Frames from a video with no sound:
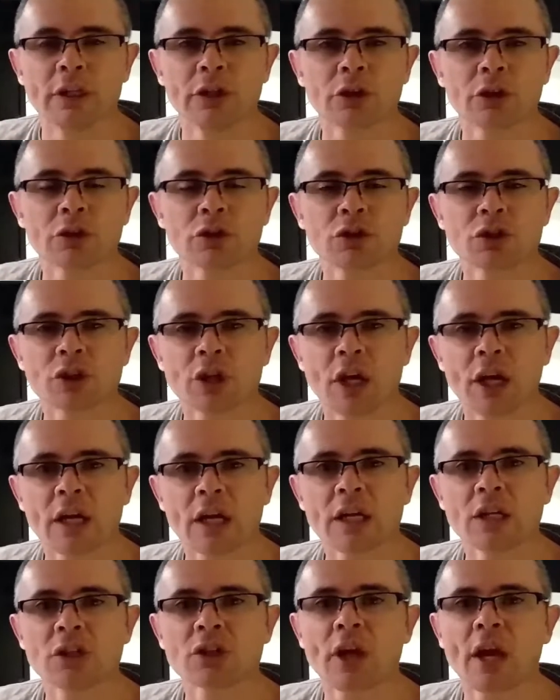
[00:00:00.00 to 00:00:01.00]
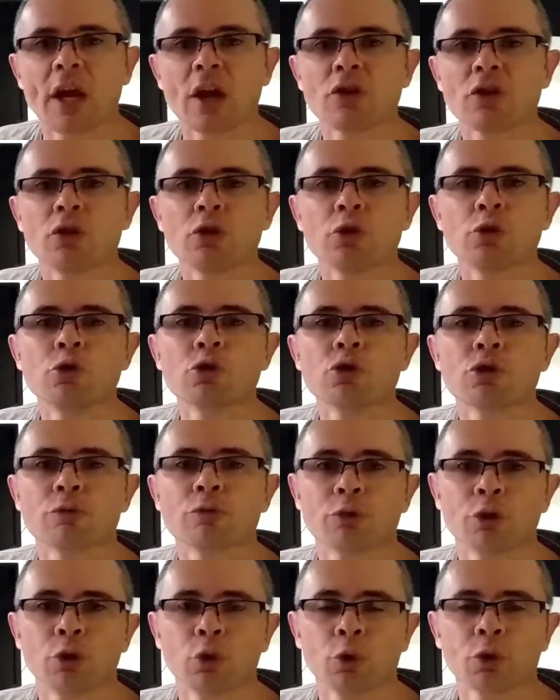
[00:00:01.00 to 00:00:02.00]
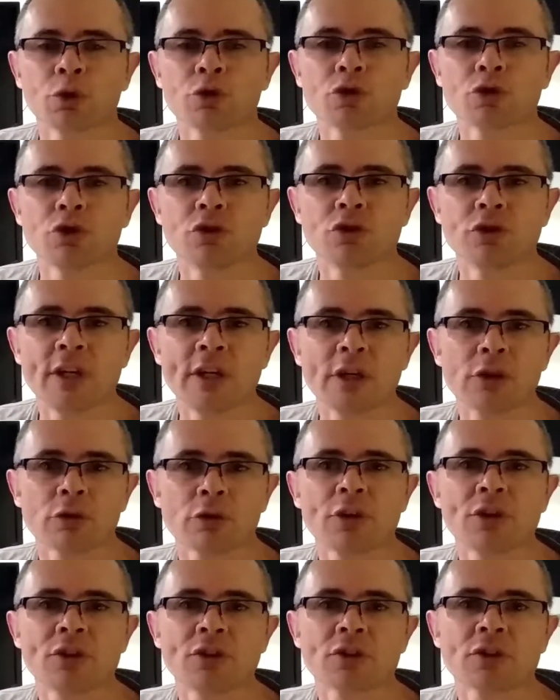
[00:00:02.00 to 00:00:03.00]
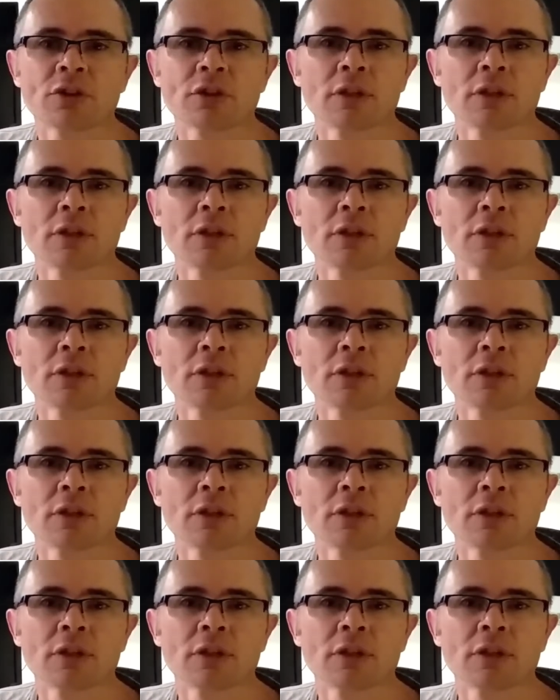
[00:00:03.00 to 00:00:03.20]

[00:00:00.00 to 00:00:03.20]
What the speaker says: You can change how you use them in order to decrease